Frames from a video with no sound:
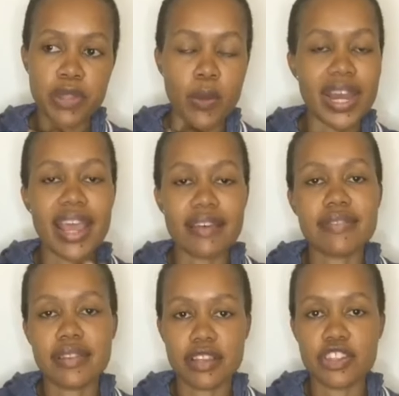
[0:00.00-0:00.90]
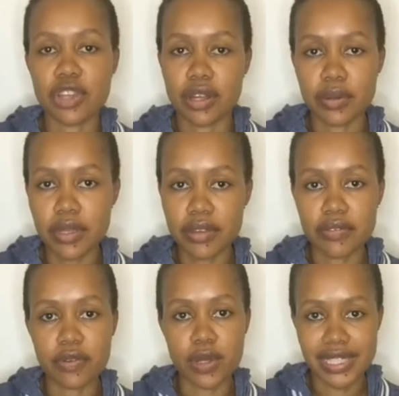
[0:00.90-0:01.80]
whatever that you are looking
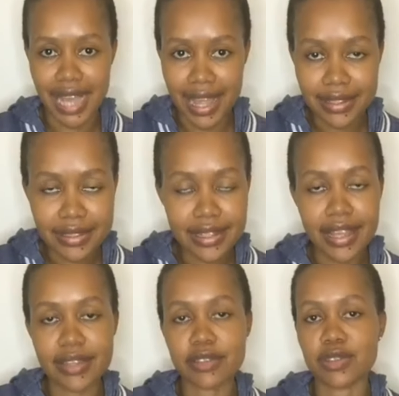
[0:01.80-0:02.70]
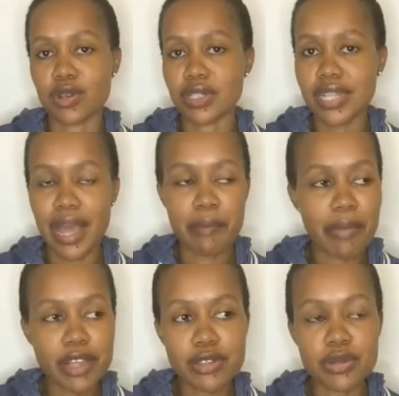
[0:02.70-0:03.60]
for done, and you don't come
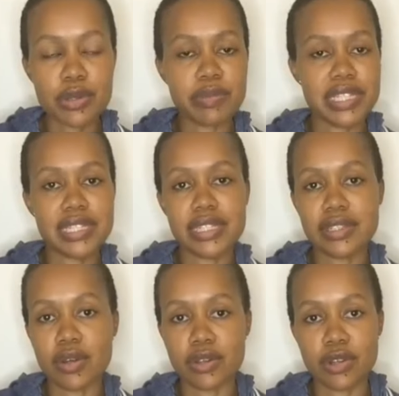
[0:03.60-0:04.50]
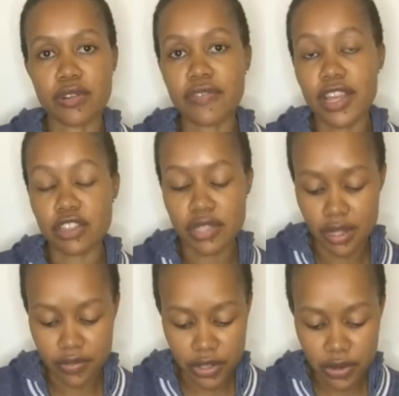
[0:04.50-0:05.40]
back to repeat it, or you don't find
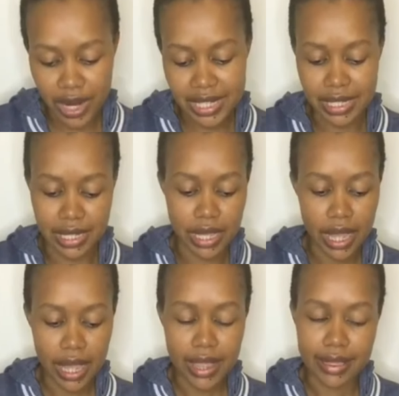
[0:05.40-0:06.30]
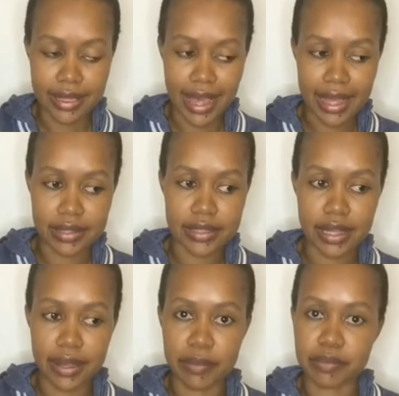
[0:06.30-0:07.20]
yourself regretting that,
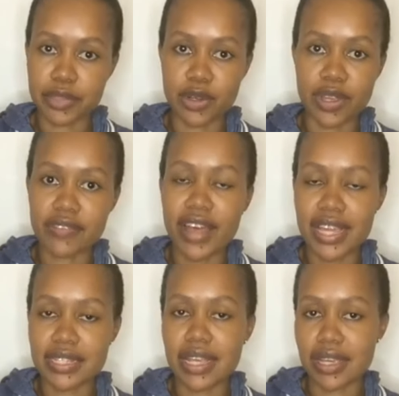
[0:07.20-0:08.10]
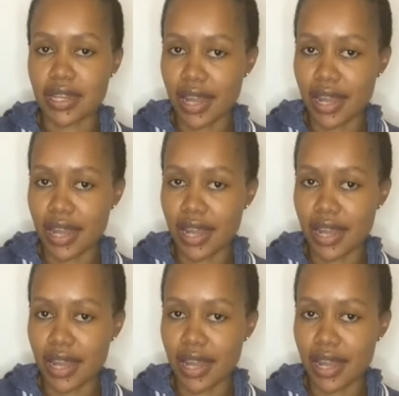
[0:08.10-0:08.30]
you know, if I had taken